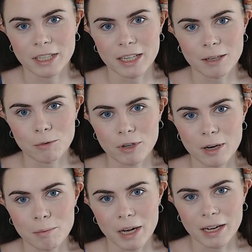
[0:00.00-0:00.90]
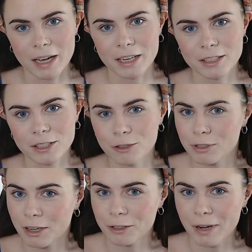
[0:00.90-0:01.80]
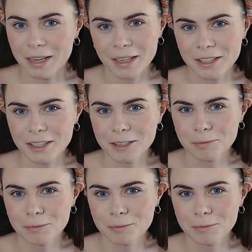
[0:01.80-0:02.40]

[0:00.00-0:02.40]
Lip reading: and then we'll come back and use our new highlighter.